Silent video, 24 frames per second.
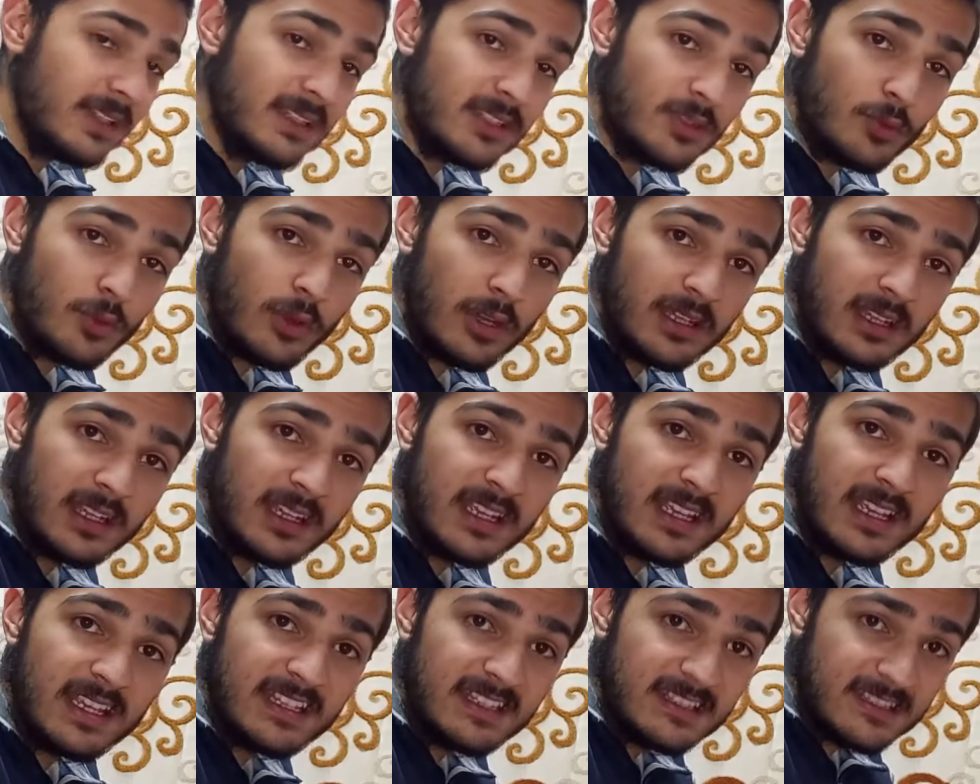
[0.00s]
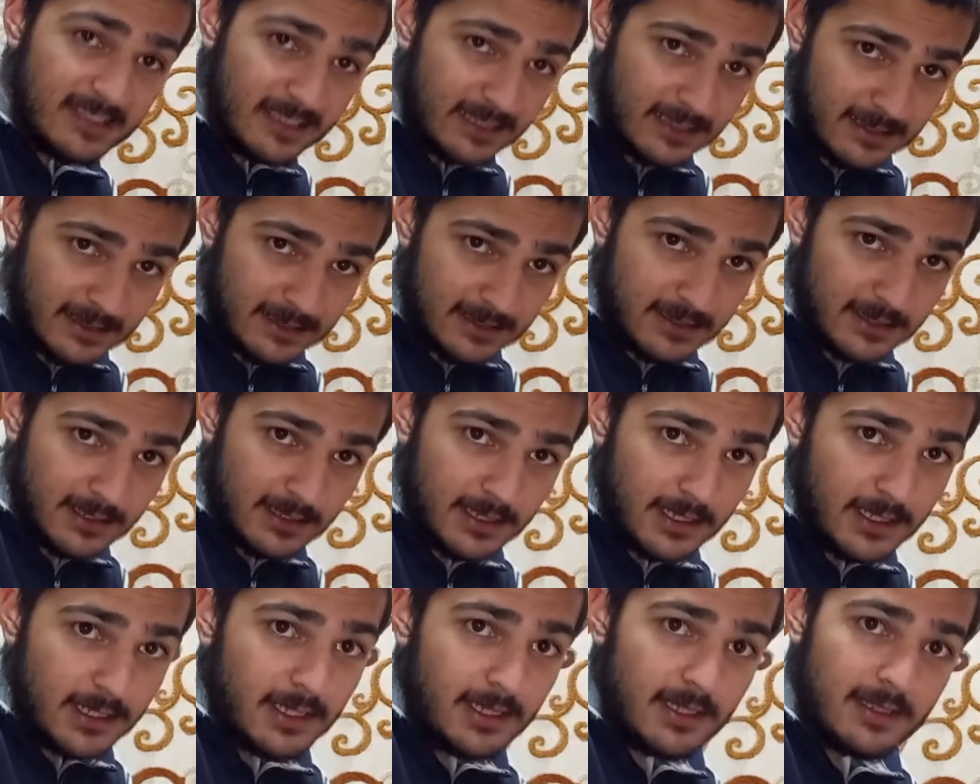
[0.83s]
with this quantity is 6.
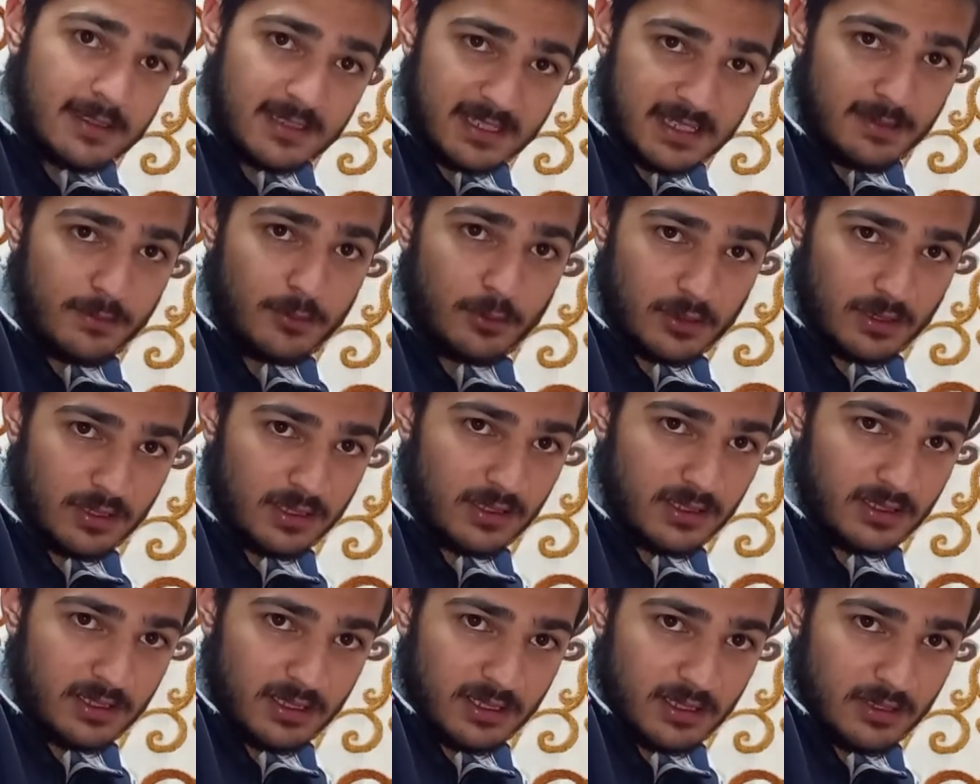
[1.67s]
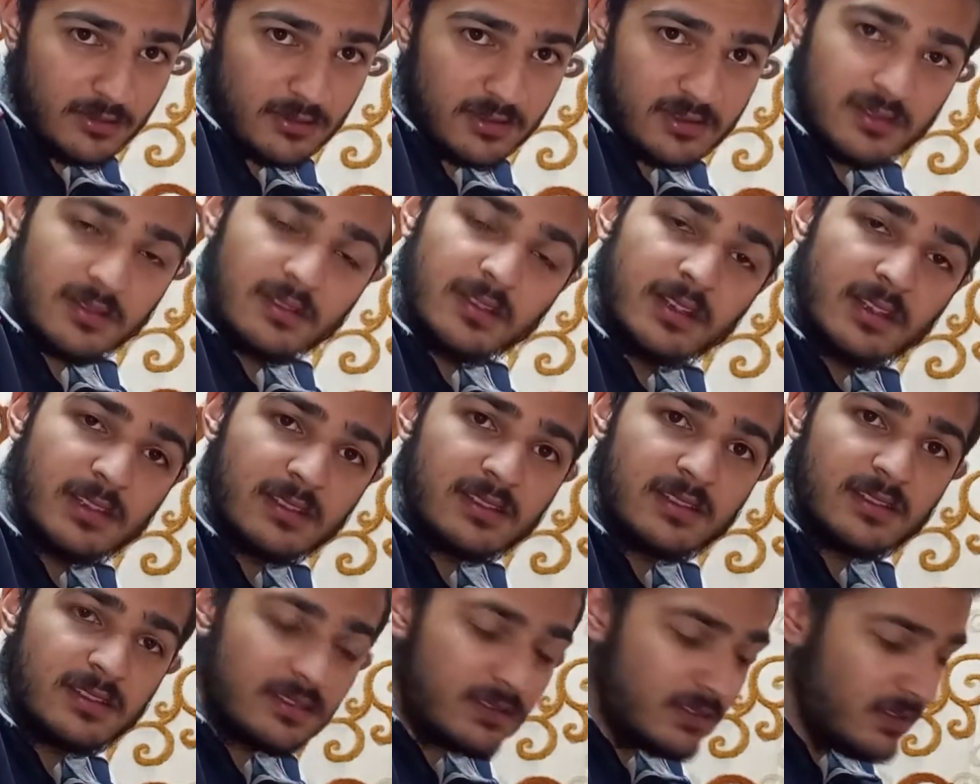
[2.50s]
It
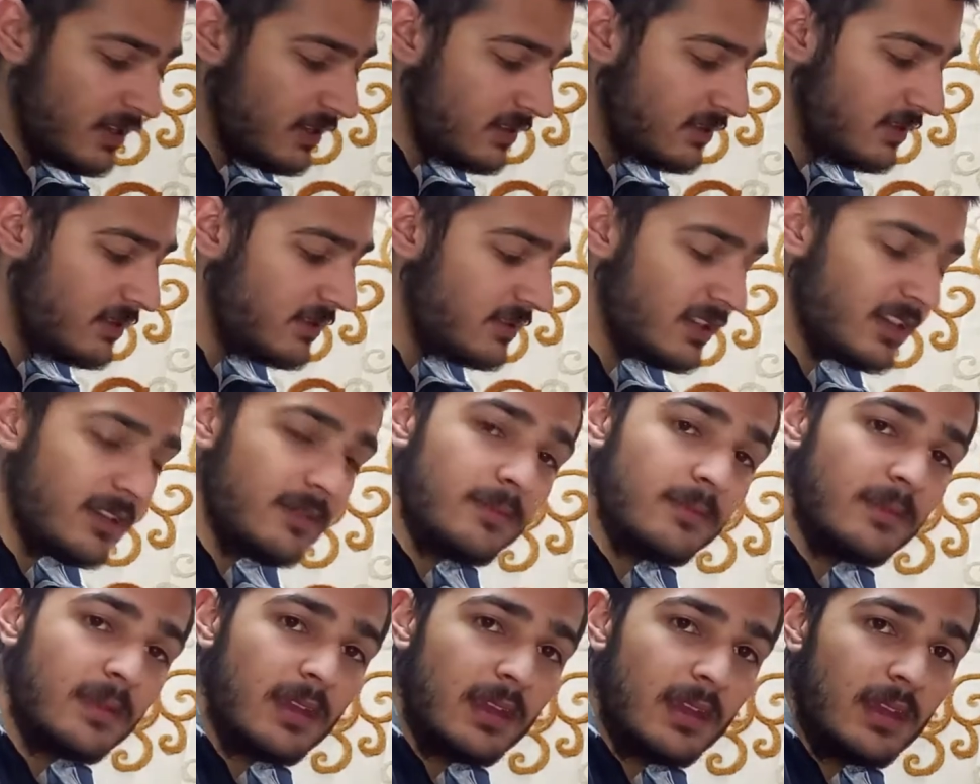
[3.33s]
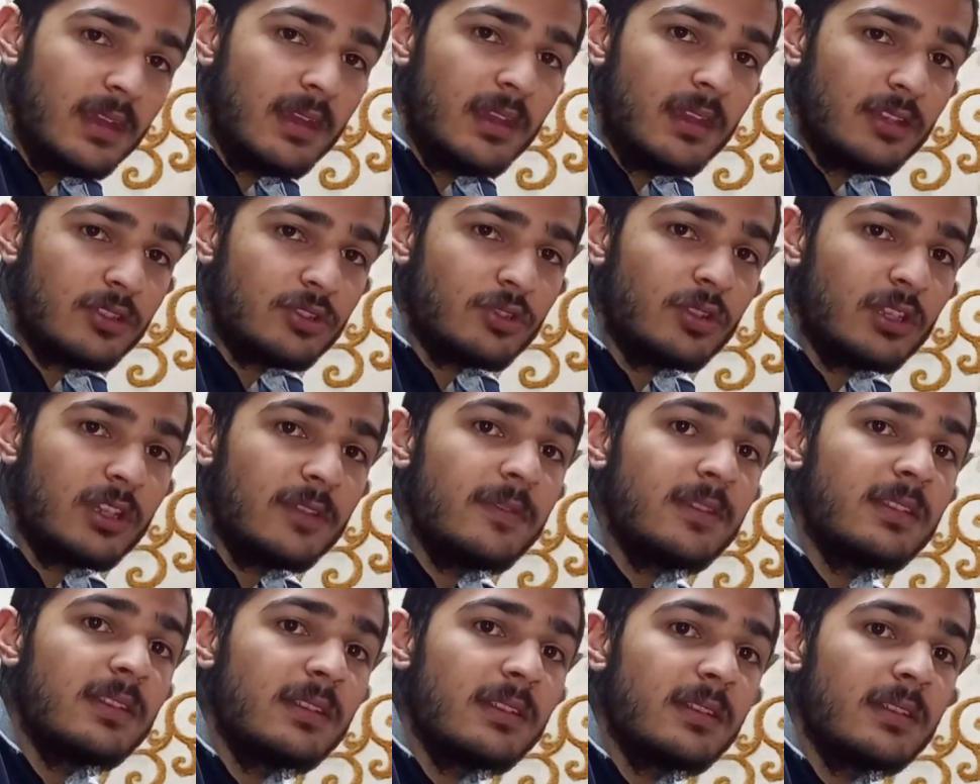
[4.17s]
is just the same. So
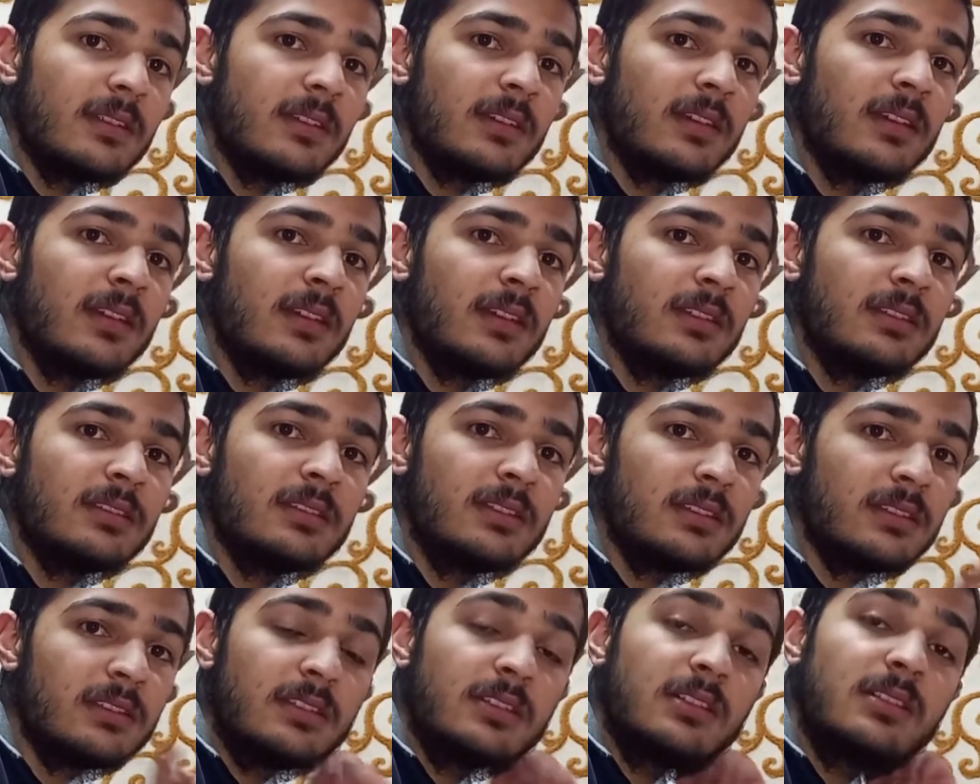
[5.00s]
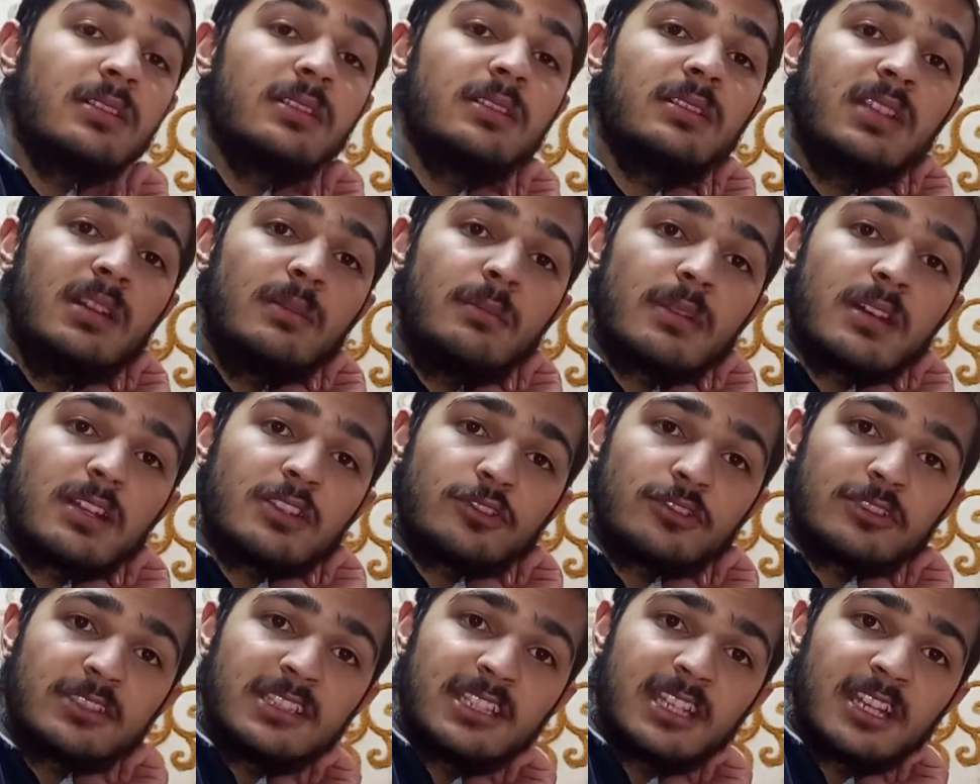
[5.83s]
even the number
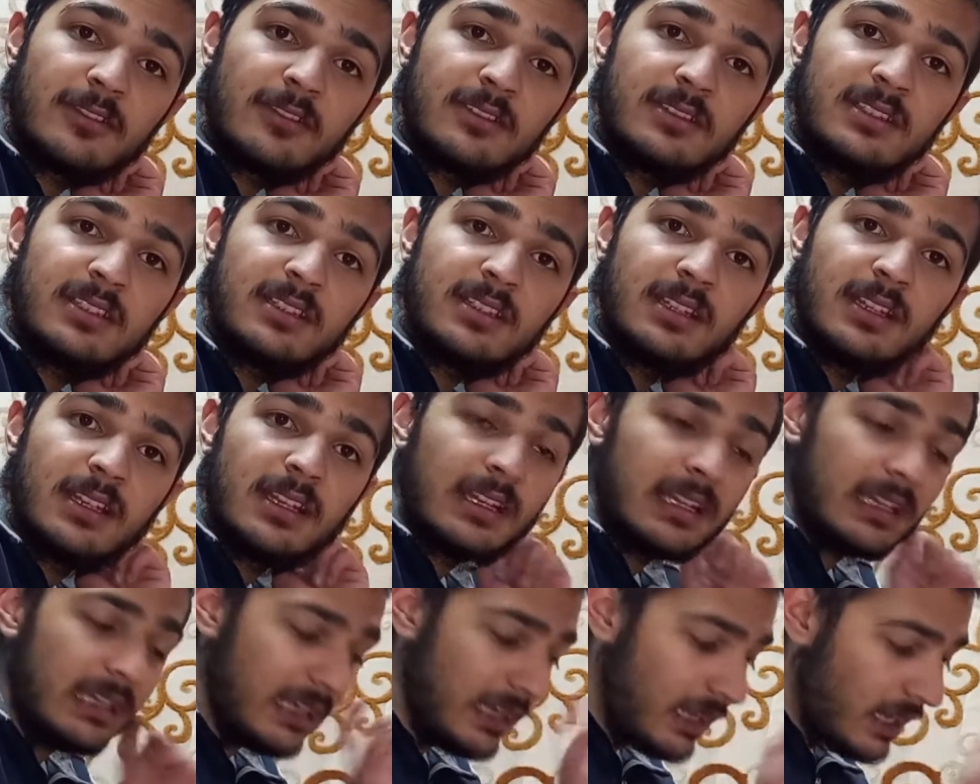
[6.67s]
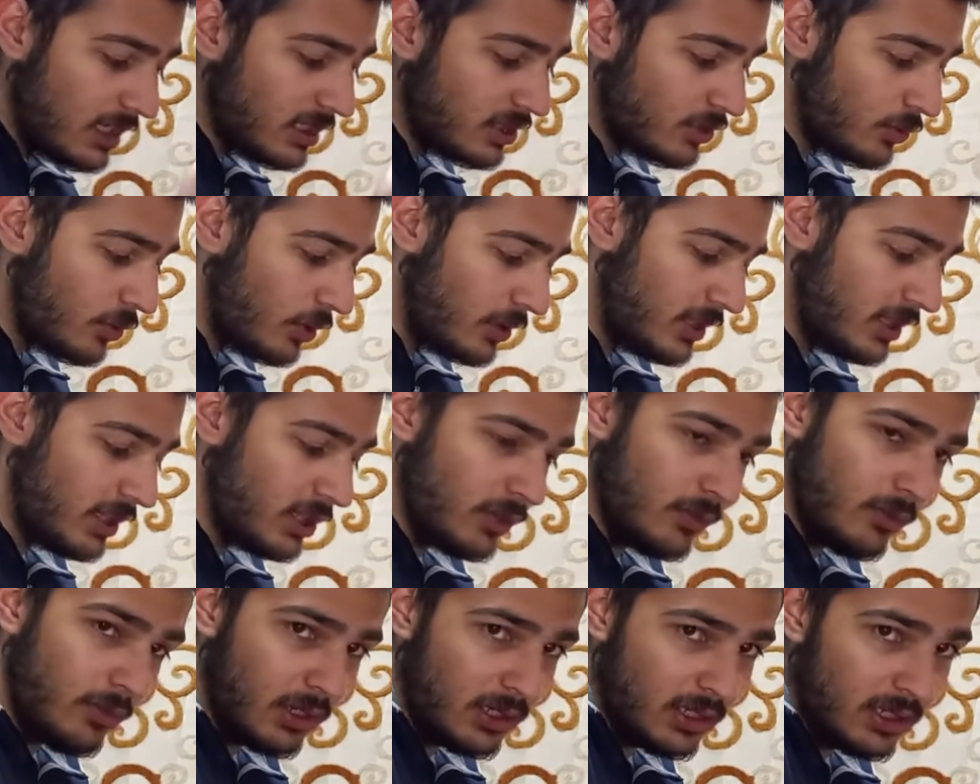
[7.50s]
associated with the last
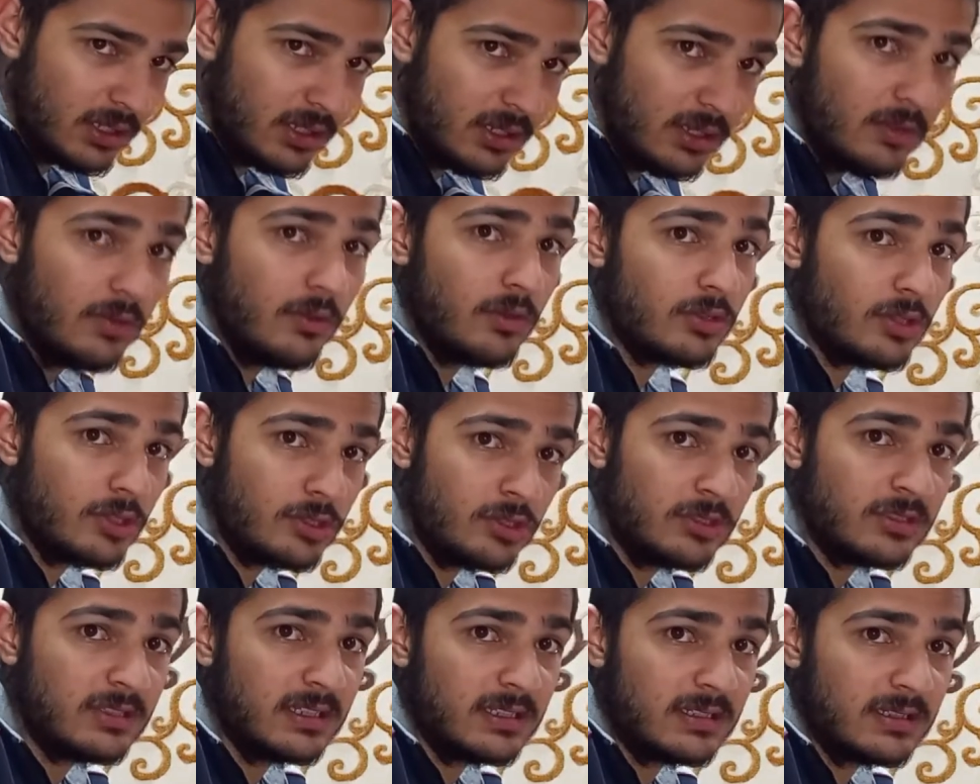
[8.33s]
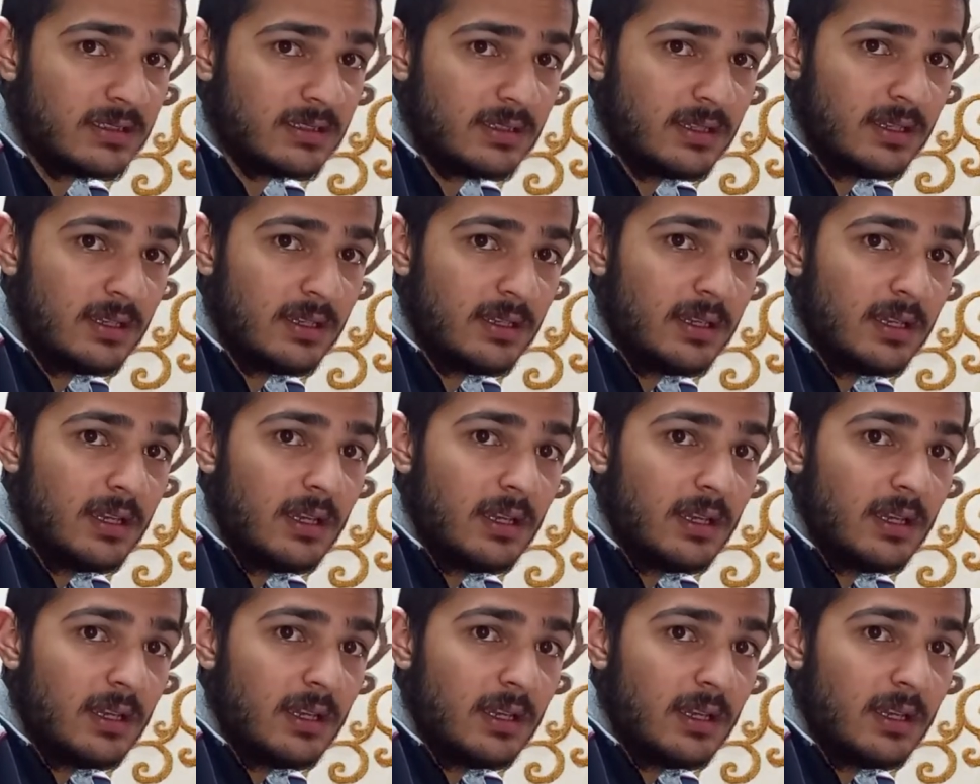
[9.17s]
quantity of water was also 6,